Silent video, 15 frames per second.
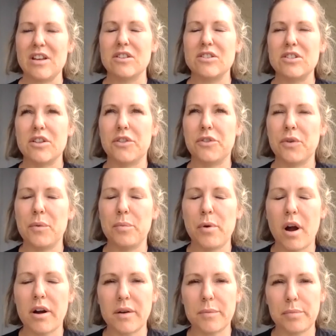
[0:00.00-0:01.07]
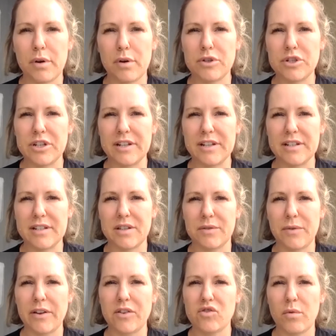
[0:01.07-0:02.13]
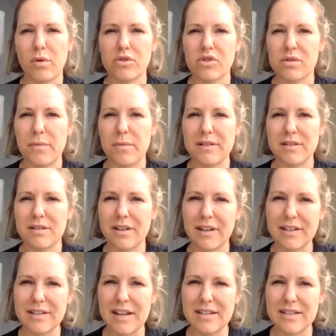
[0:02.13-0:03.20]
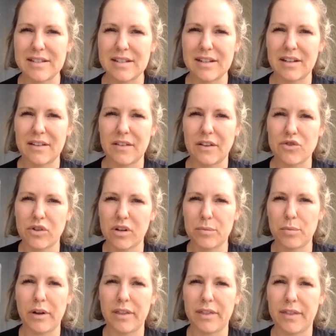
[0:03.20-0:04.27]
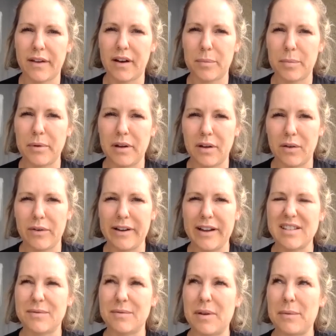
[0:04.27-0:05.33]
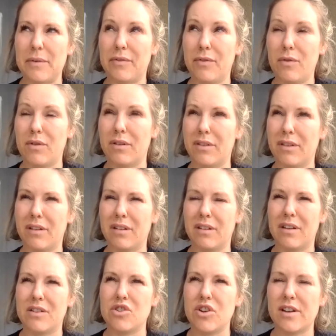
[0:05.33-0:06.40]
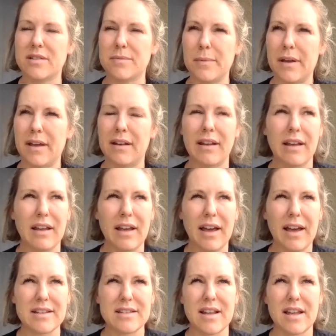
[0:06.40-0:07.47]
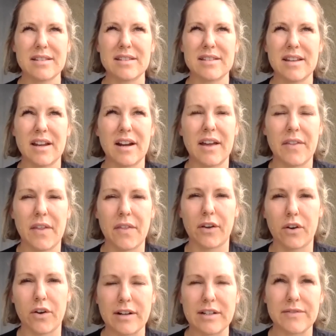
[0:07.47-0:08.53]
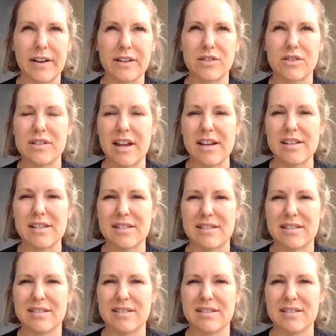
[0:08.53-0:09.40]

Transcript: So the three-pronged approach is the range of motion muscle length testing, the trigger point therapy, well, I guess it may be four, the adjustment as necessary, and then the corrective exercise.